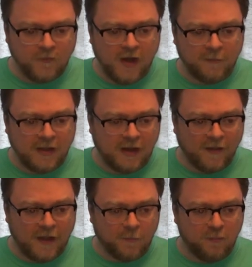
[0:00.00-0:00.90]
And I'm
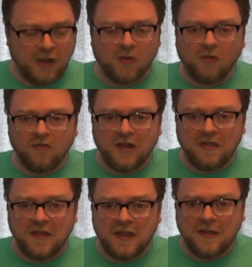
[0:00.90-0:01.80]
getting, like, pickles, I
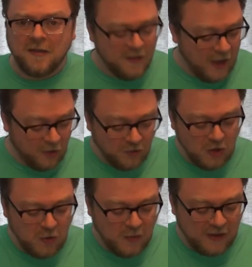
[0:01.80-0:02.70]
think? I don't
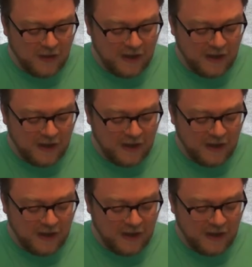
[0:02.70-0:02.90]
know what...